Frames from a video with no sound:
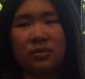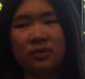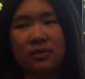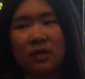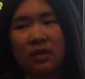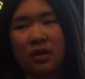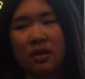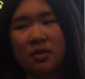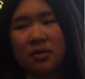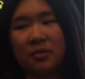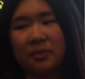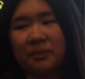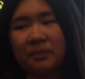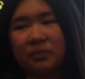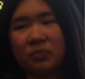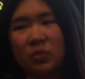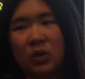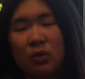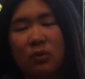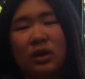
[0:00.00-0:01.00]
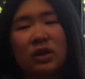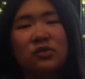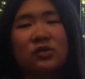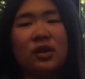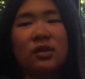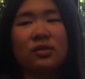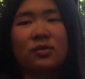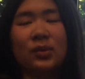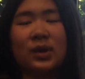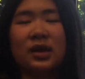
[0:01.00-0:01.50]
Some
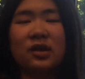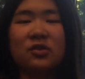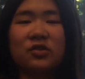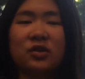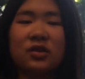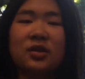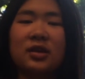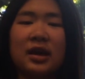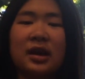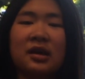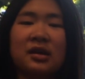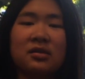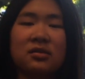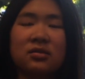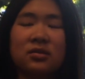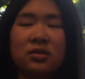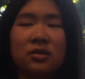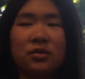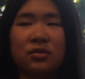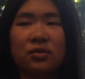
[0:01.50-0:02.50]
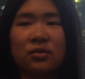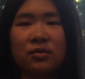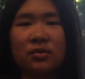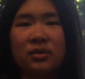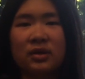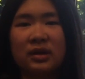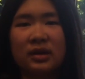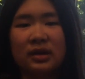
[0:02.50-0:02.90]
questions we should ask to